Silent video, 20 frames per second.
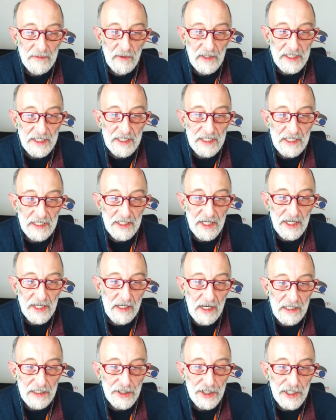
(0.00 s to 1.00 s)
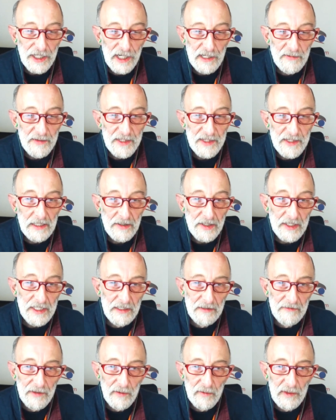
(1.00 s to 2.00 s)
once the technology comes out,
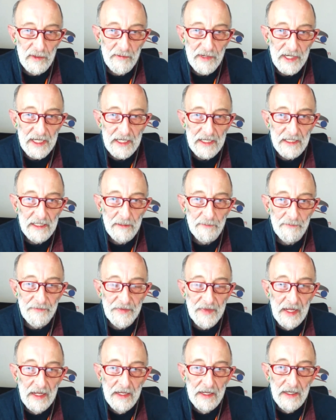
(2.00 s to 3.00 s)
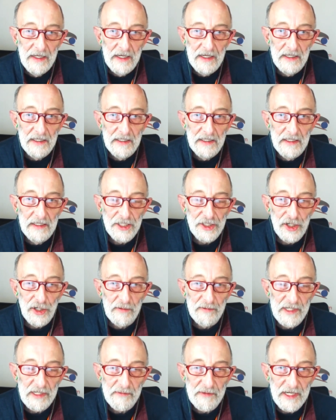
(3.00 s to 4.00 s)
silver will be
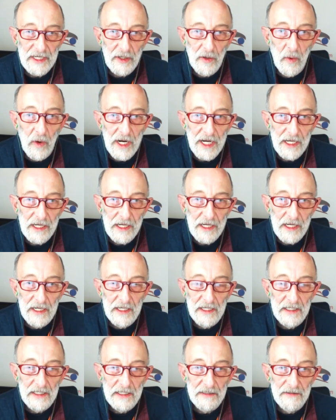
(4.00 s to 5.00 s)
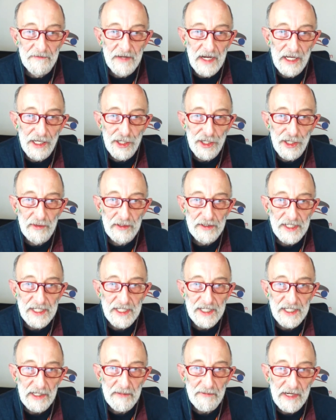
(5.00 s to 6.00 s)
determined to be quite valuable,
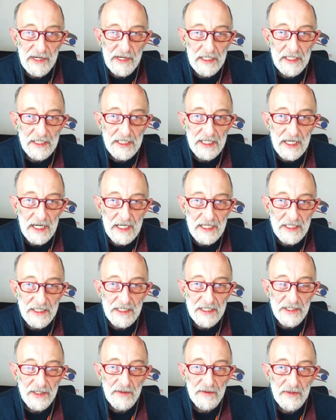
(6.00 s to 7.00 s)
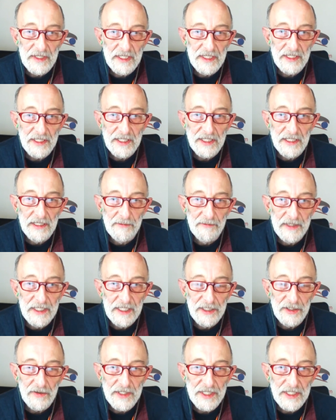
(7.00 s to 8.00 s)
simply because it has this
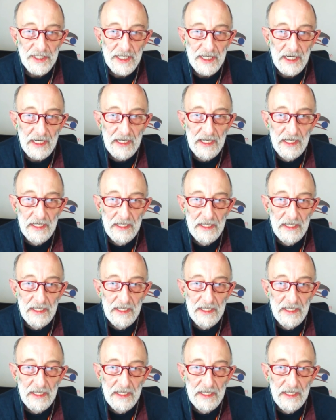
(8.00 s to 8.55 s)
interesting